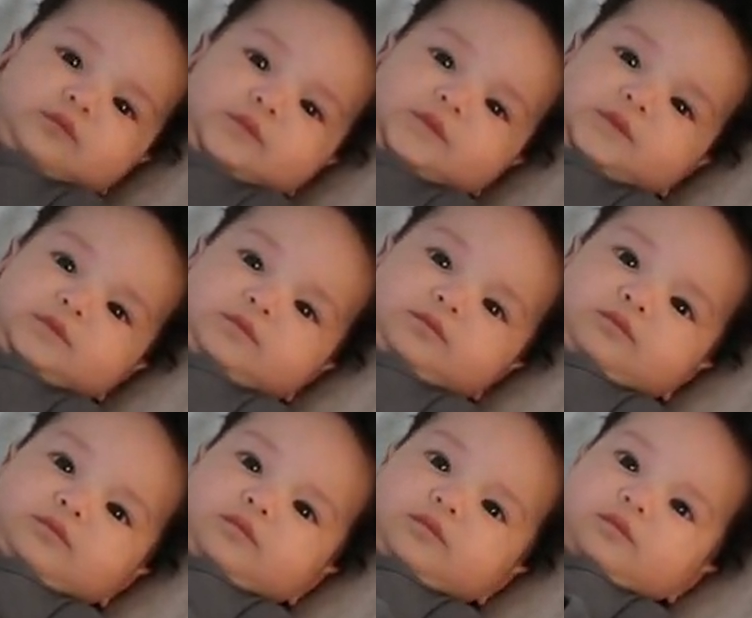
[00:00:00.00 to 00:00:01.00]
And
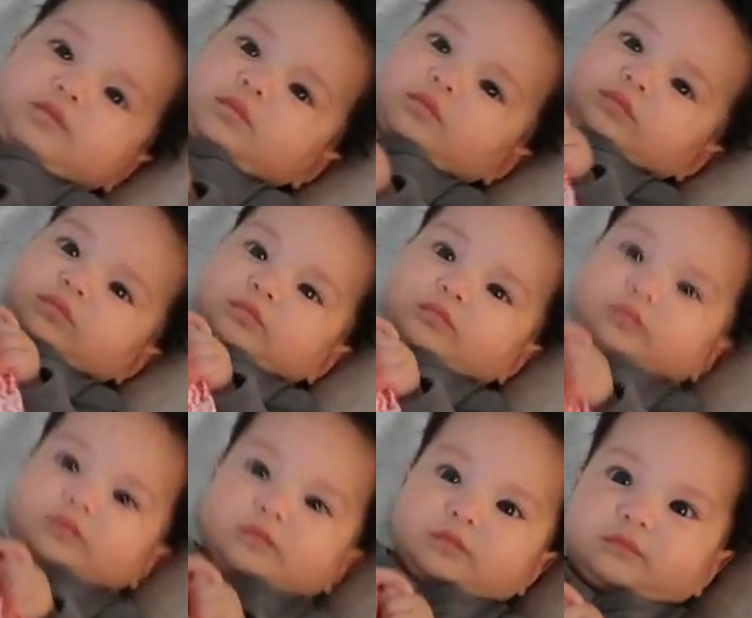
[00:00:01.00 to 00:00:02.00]
you
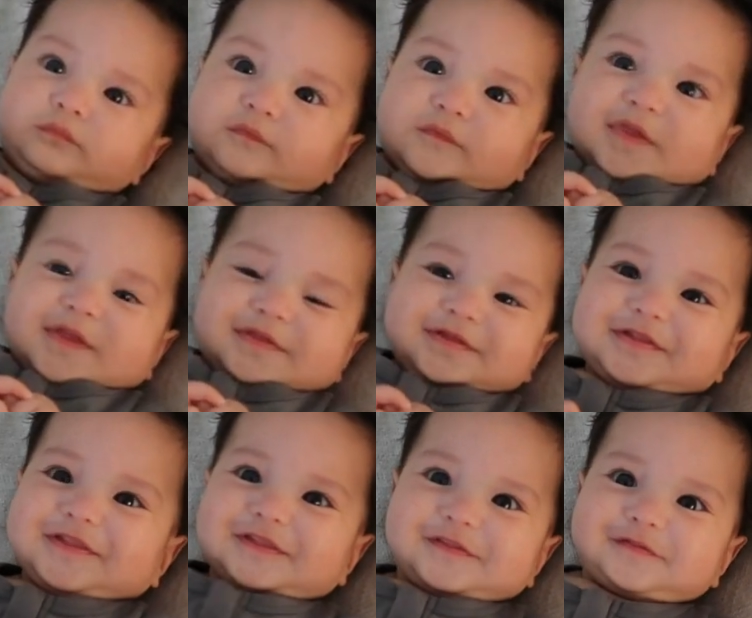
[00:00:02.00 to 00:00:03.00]
just move
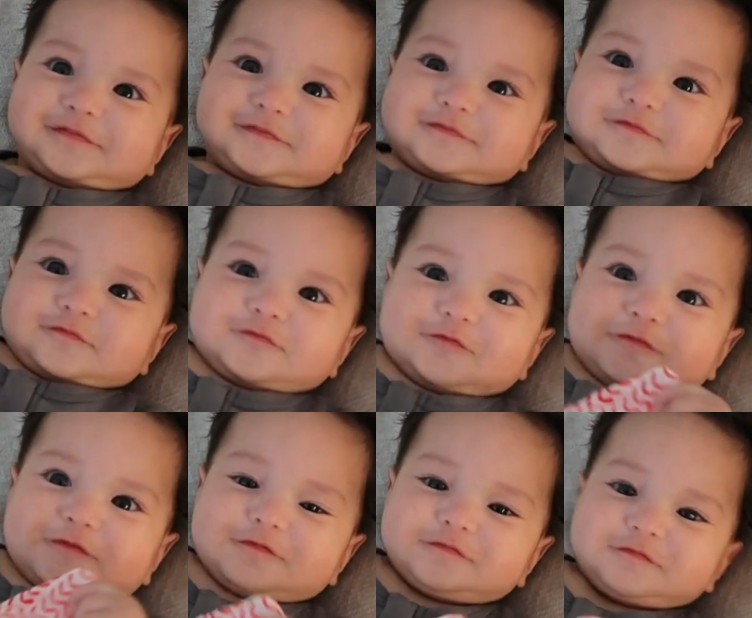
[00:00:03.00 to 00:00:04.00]
them and you try to put them in
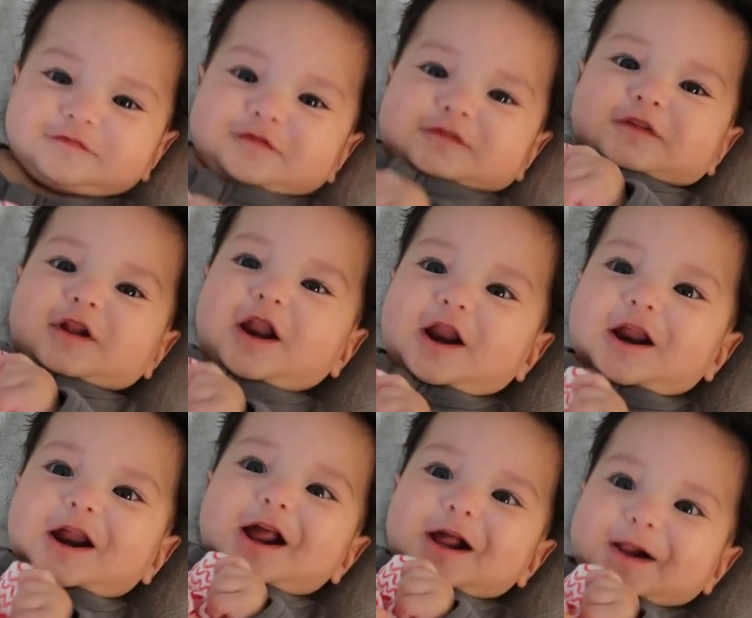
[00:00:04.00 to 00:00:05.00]
your mouth
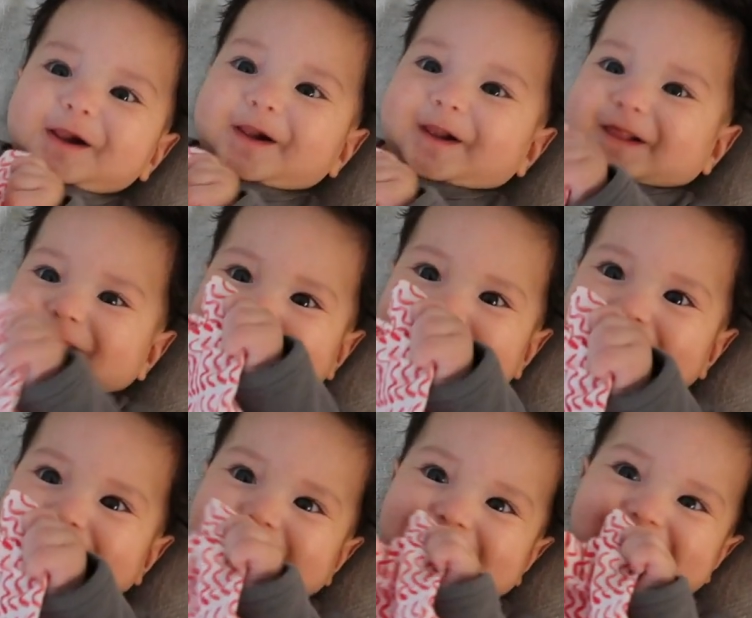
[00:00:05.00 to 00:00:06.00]
and you look at
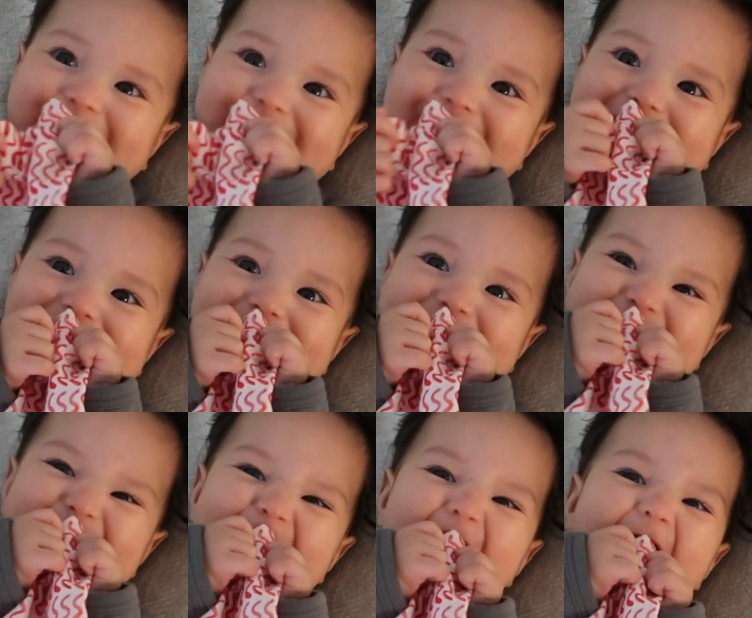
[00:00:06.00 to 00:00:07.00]
them.
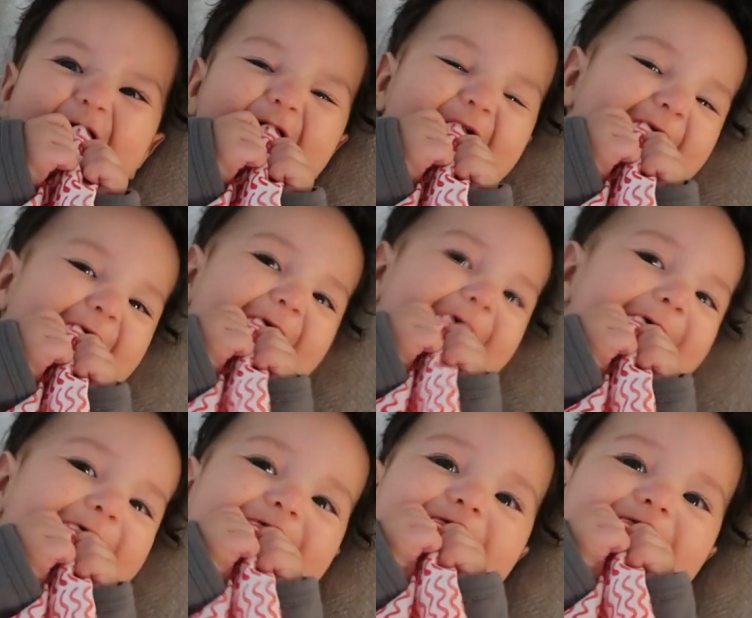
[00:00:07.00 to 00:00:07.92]
Yeah.